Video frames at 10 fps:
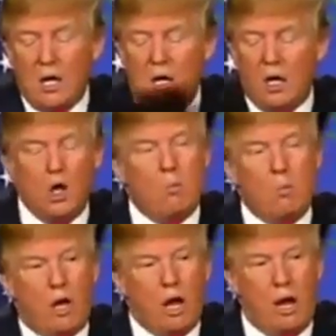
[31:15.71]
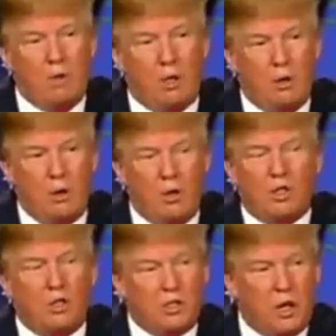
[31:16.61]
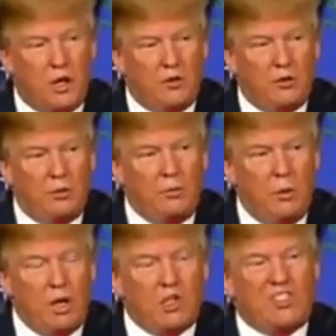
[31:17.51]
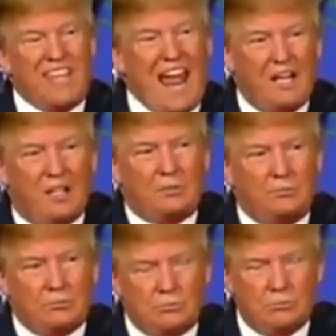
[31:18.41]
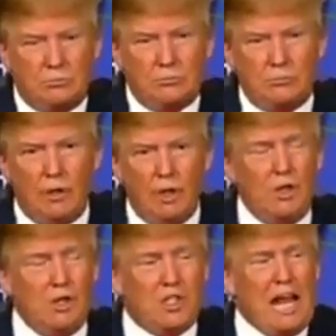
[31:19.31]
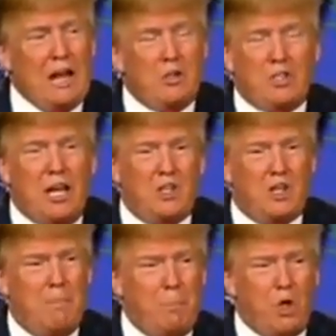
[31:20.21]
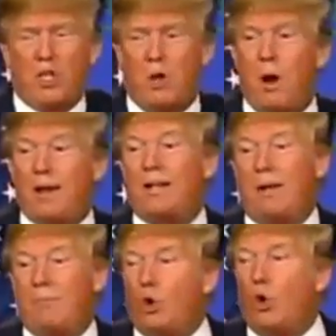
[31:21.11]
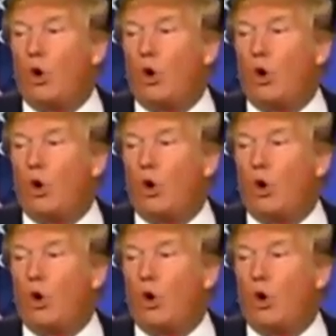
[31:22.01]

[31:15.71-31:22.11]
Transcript: No more Common Core. It's a disaster. It's dead. These clowns like Jeb Bush, they want Common Core.